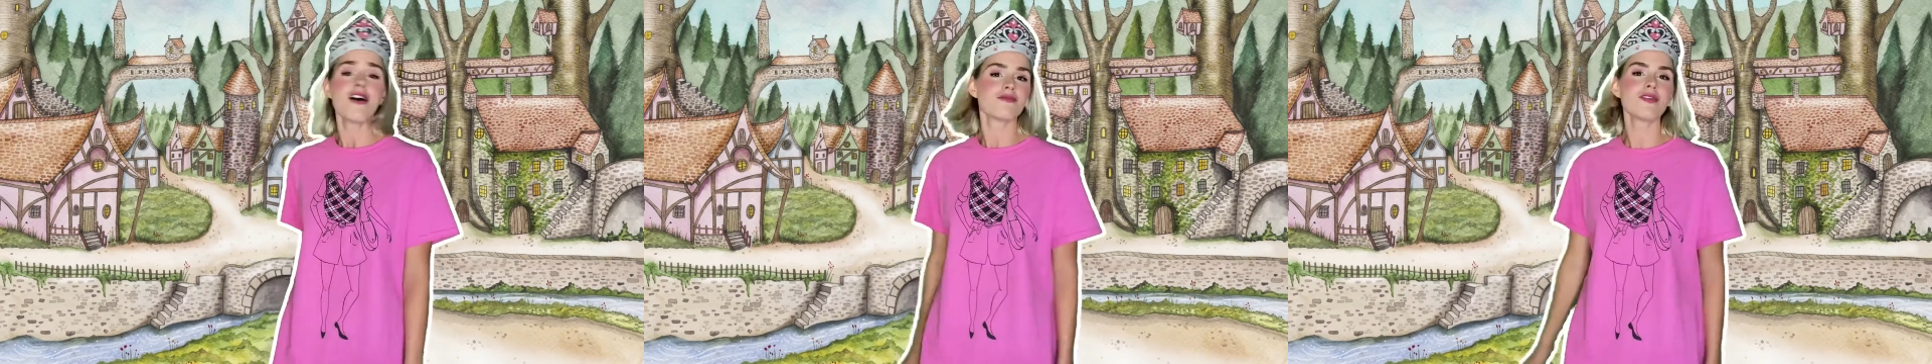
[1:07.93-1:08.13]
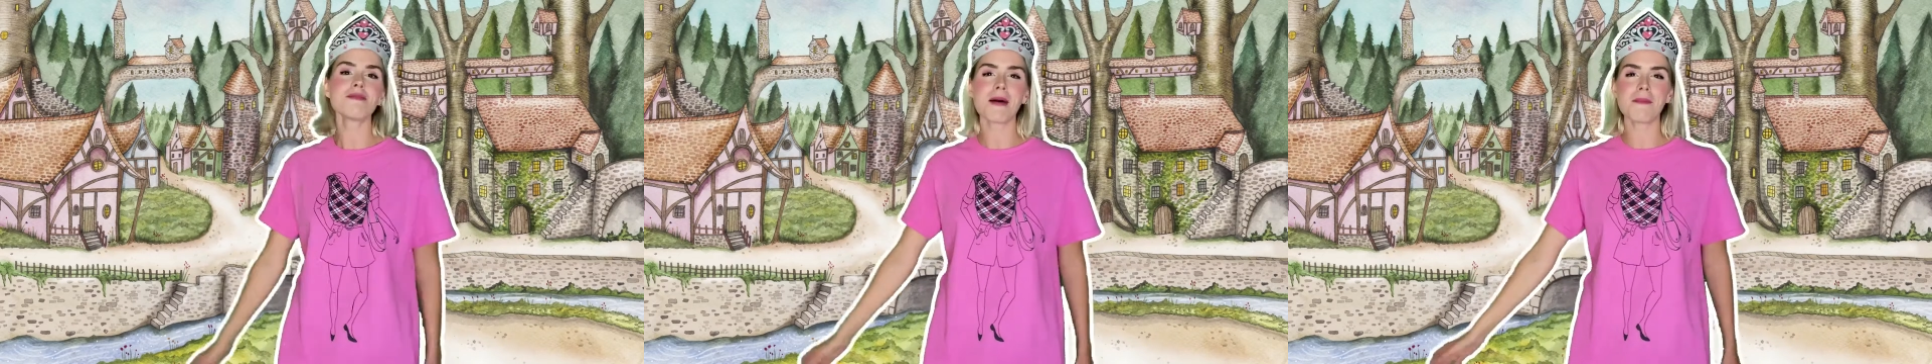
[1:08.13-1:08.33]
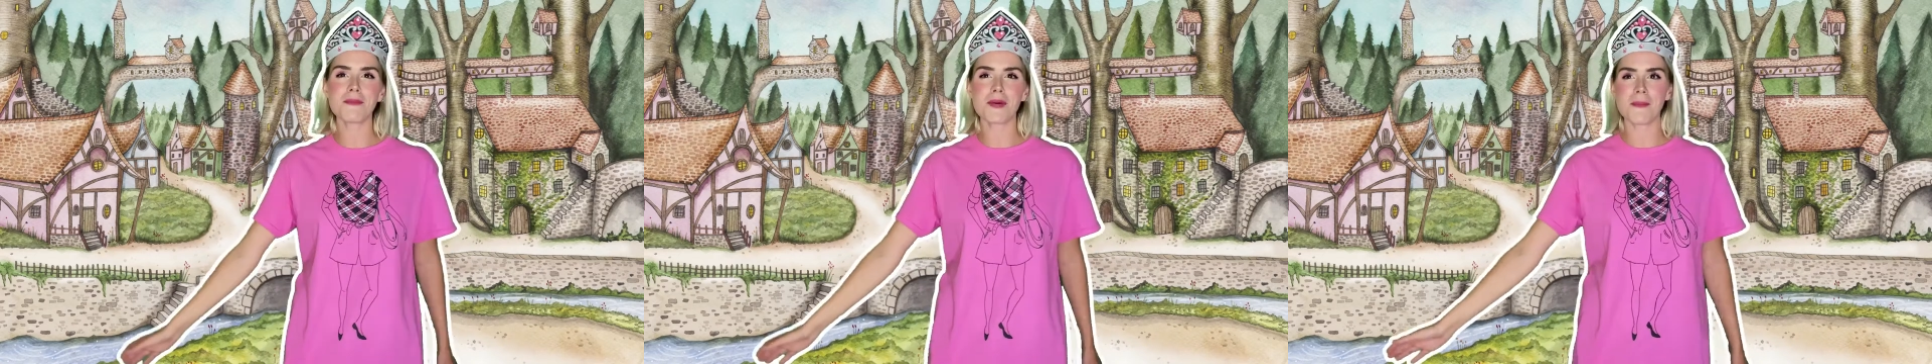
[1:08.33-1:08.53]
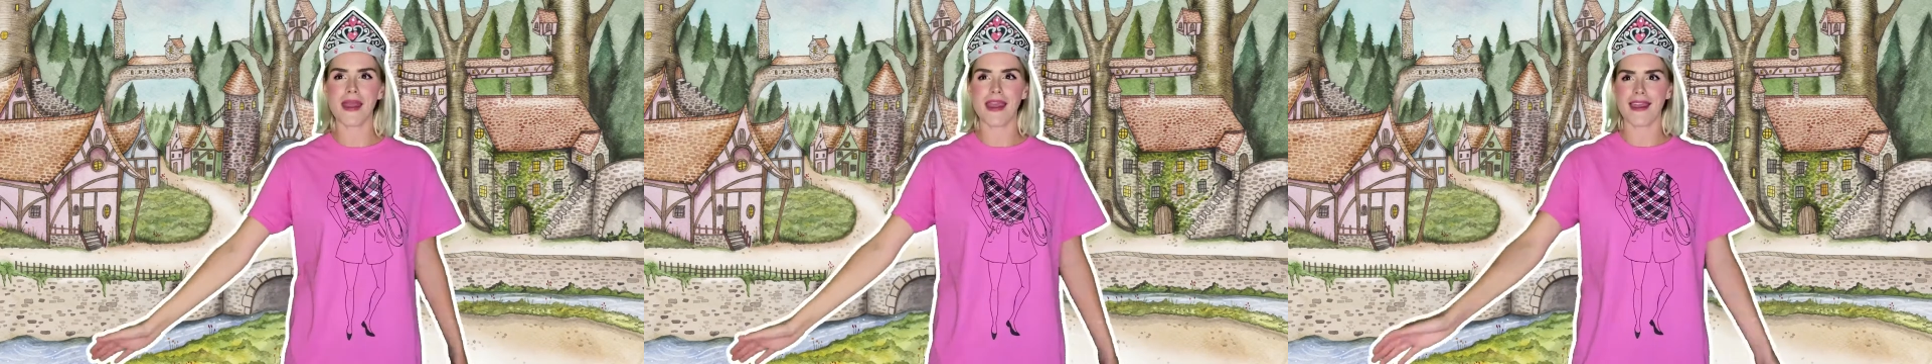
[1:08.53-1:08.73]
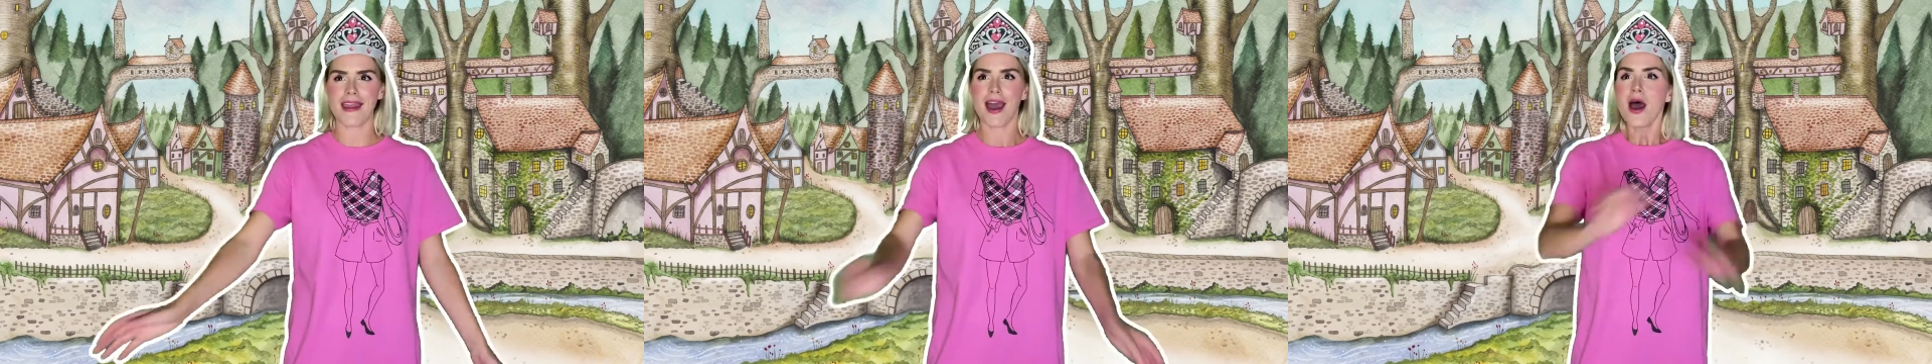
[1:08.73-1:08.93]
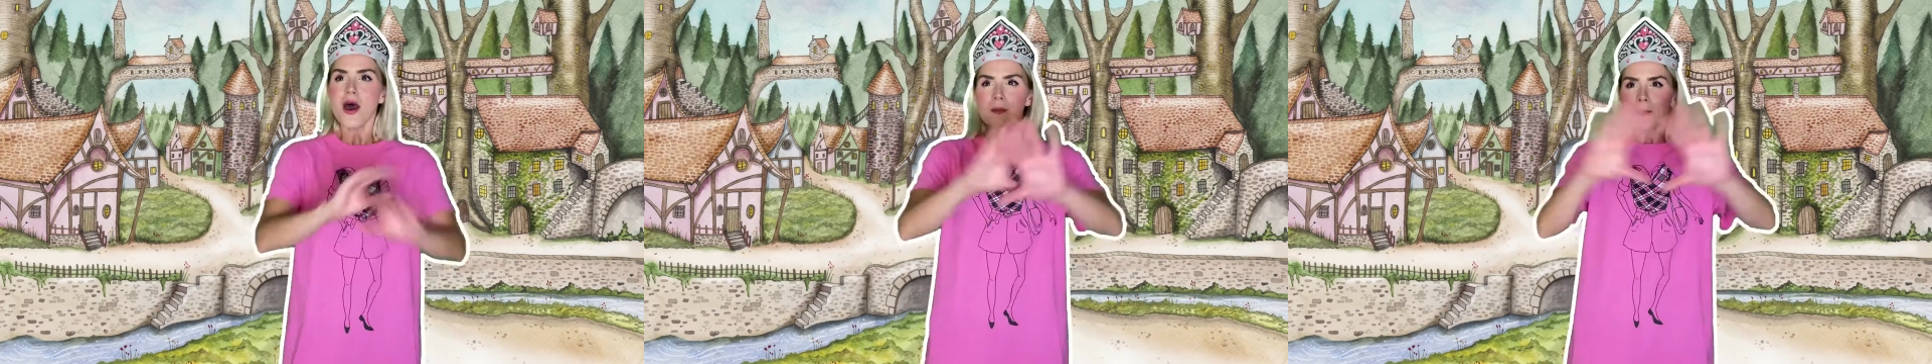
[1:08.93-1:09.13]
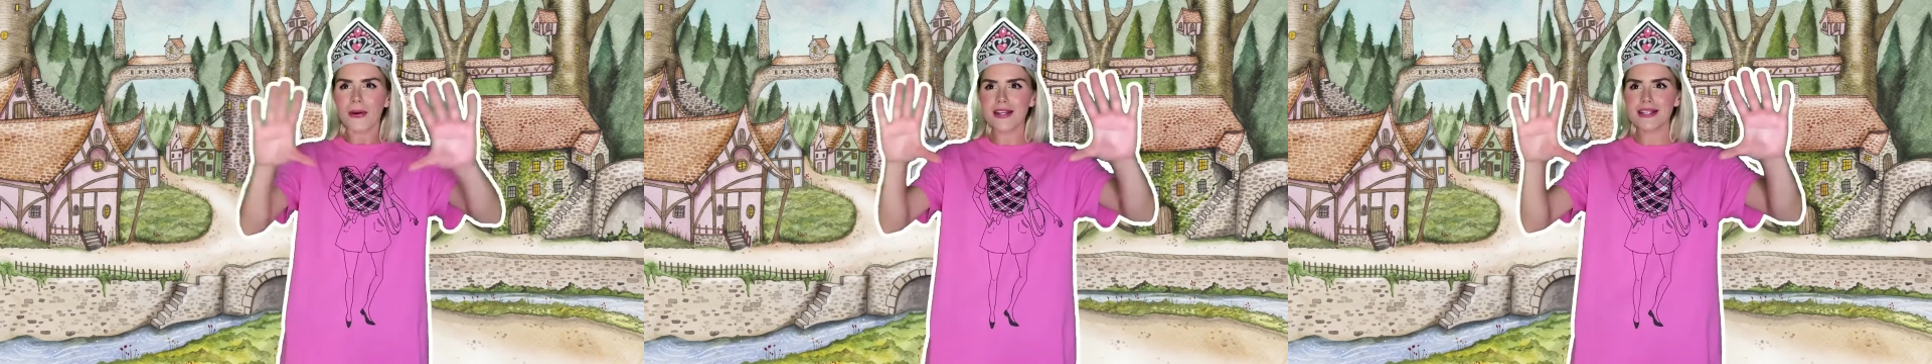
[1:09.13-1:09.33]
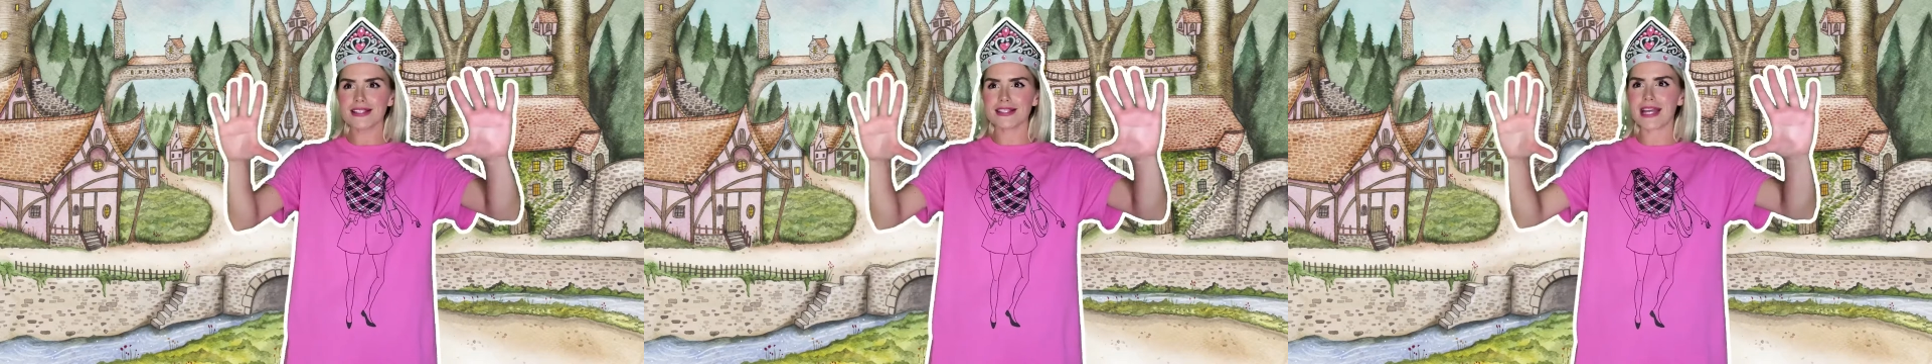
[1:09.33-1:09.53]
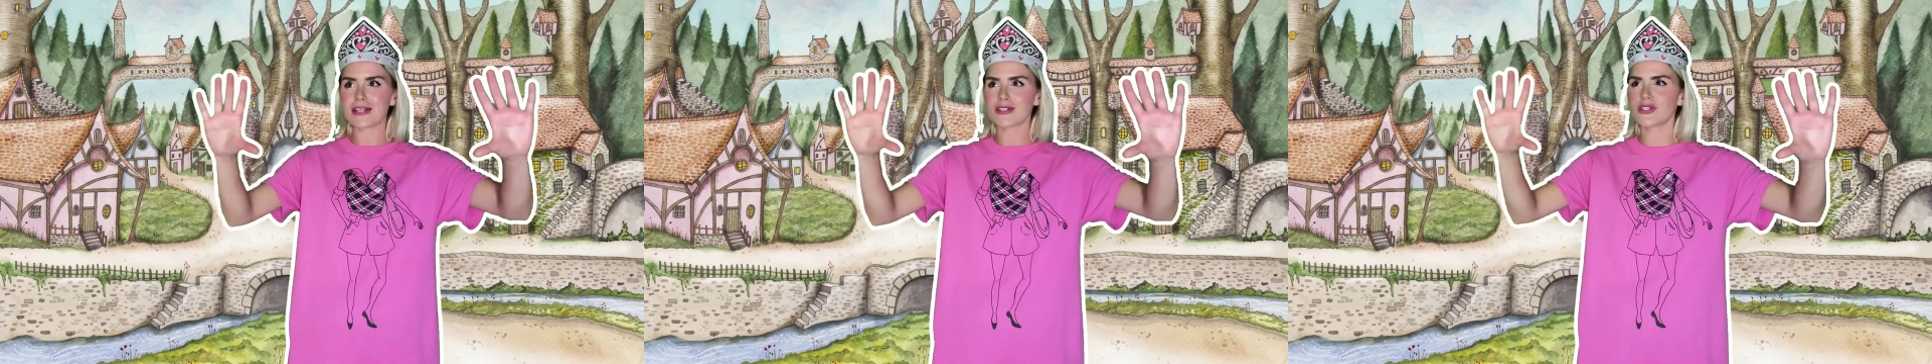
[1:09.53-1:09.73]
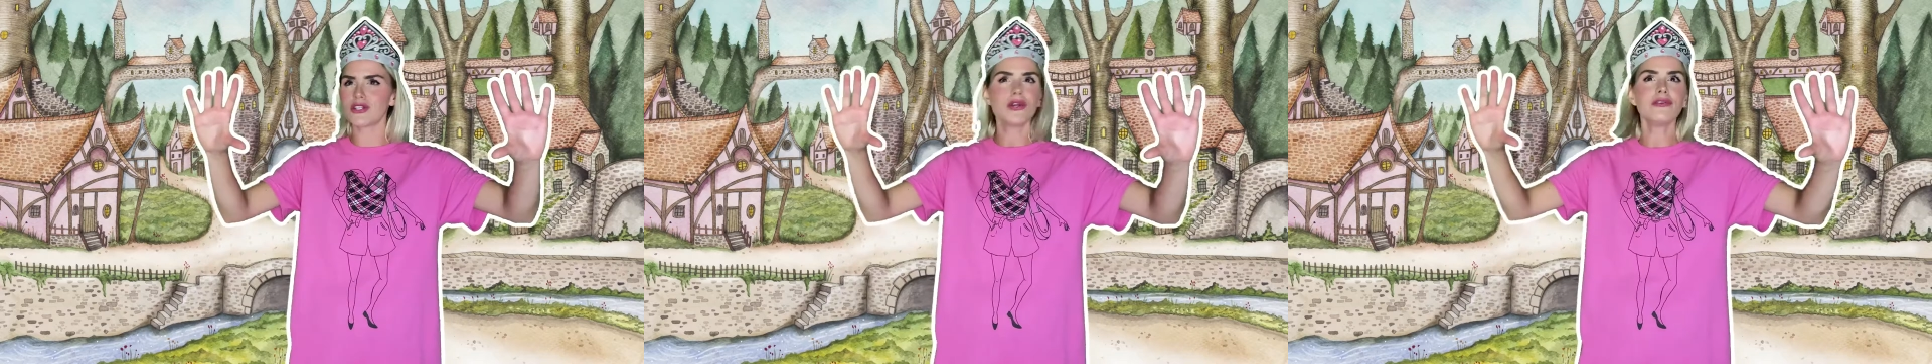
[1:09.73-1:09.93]
Remember me,
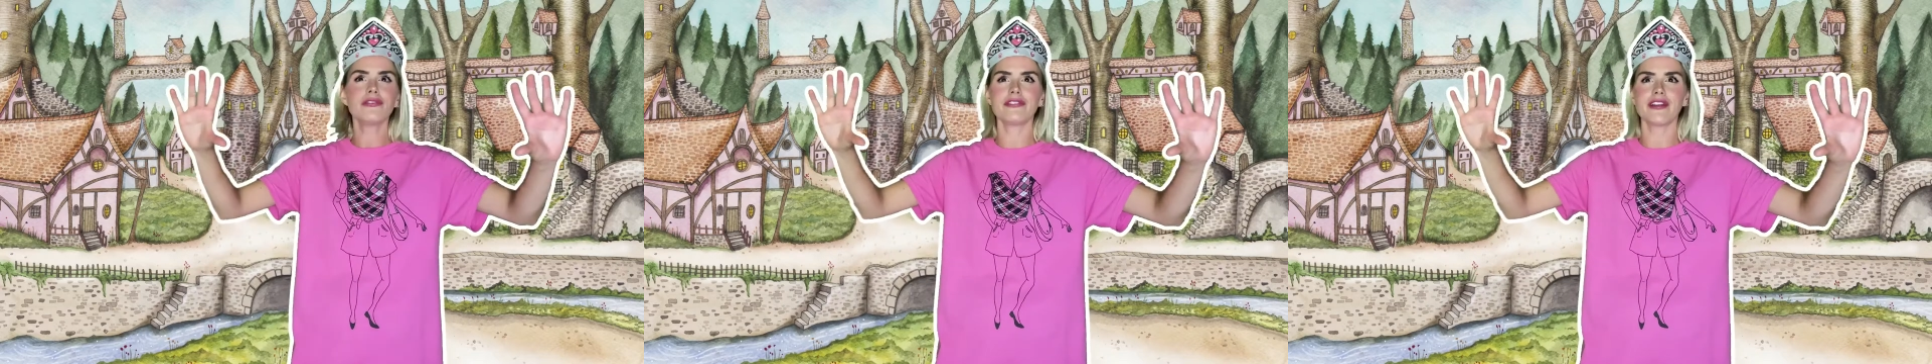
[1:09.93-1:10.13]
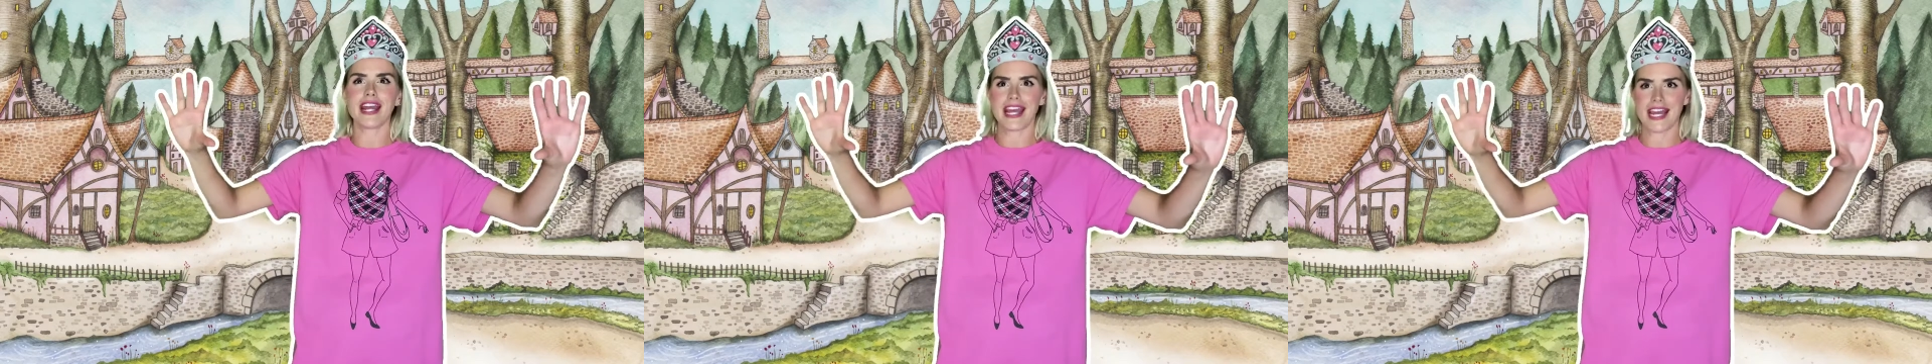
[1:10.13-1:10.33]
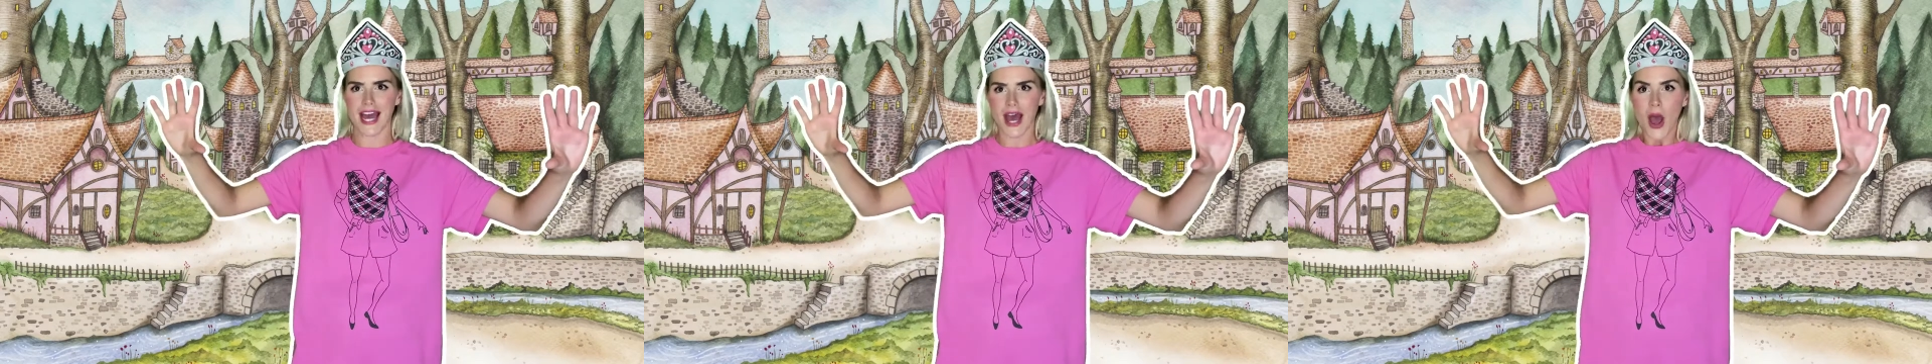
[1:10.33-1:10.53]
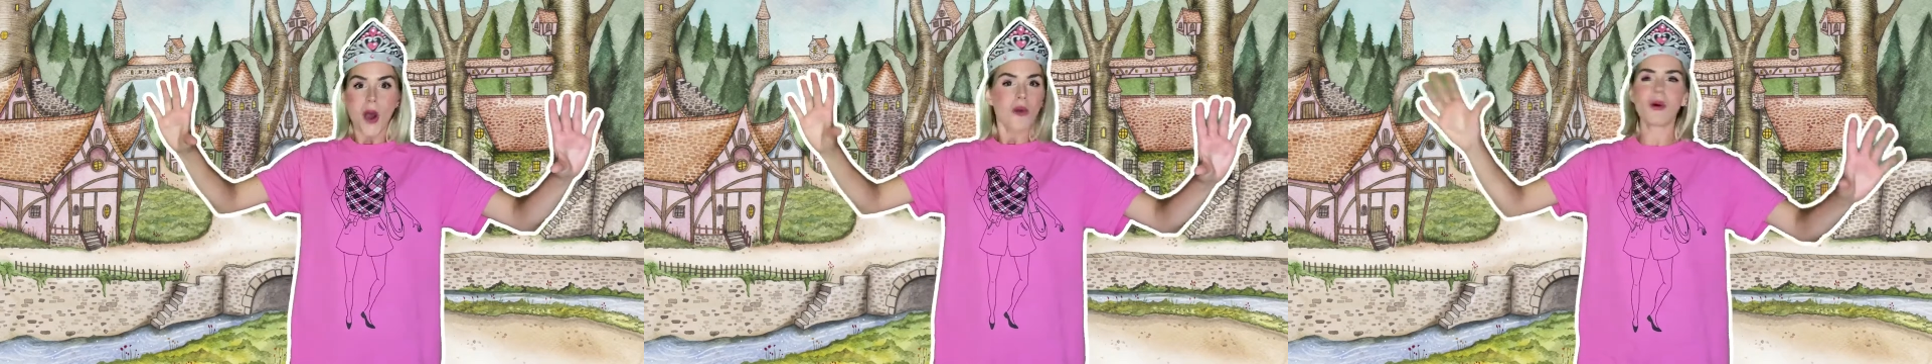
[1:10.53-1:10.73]
Princess Euphony.